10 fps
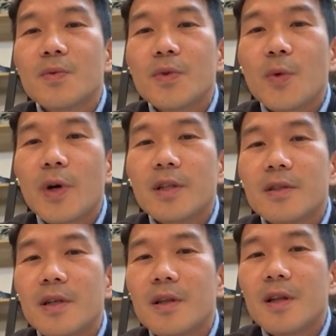we
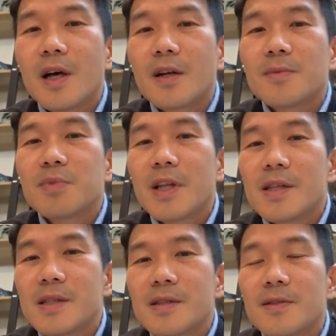went a lot of
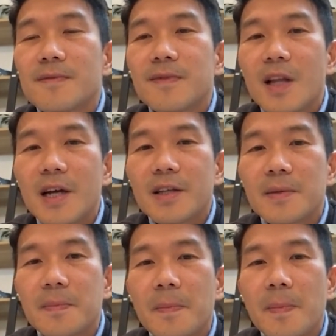places to fly
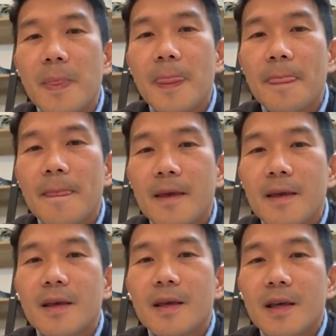them.
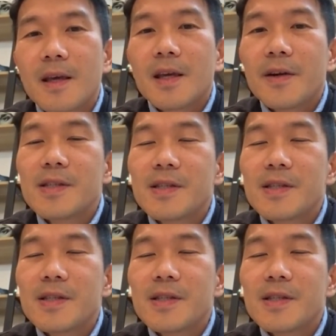It was